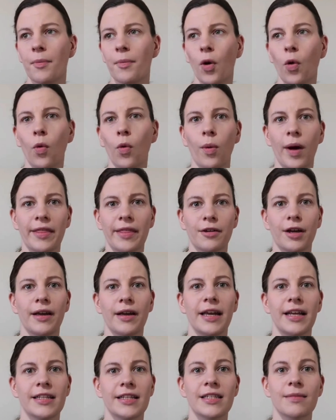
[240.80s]
or whether
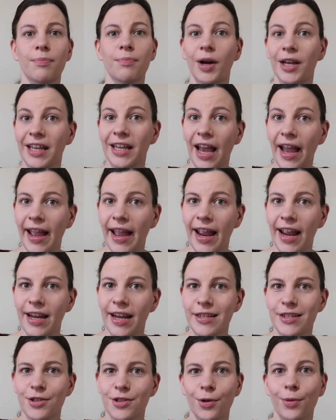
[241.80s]
it's my
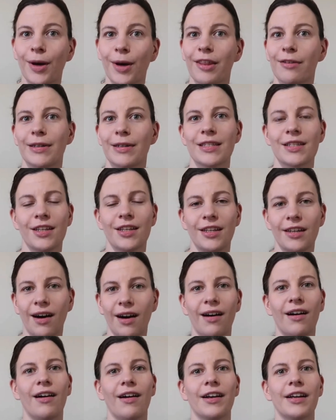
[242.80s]
gauge or whether it's the
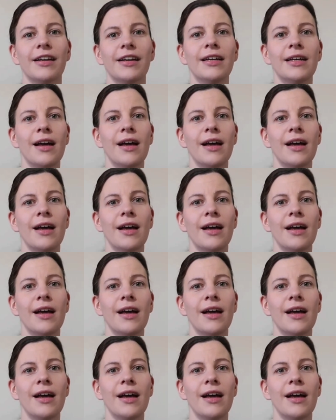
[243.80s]
yarn.